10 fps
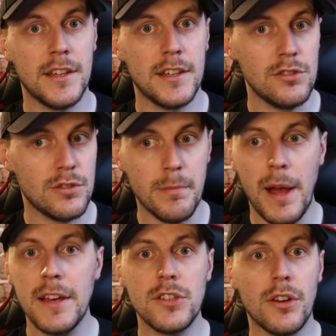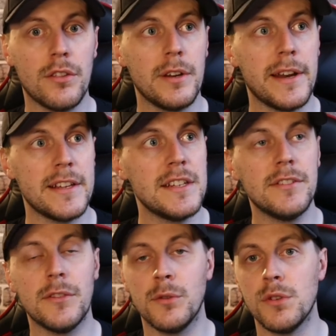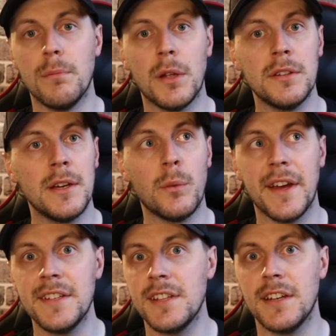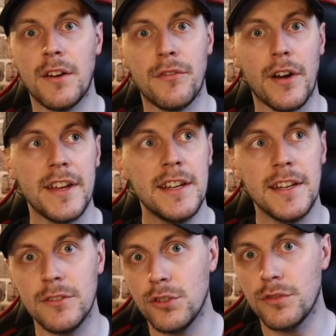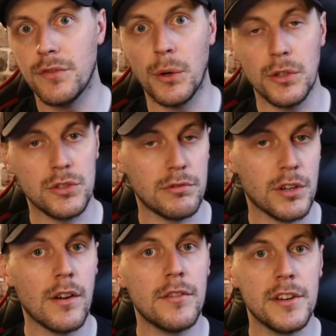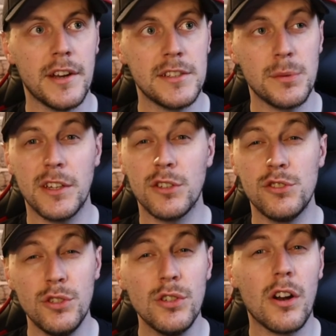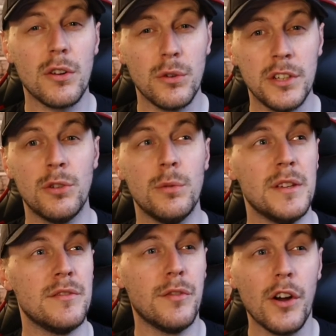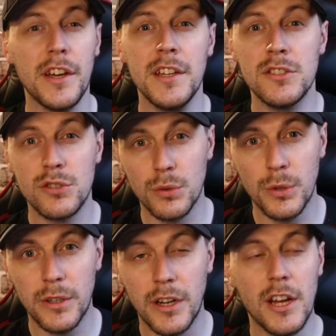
Just max you out at 3 days, even if it was a Monday, Wednesday, and a Friday, and just focus on recovery the rest of the week, because you are going to be fucking sore.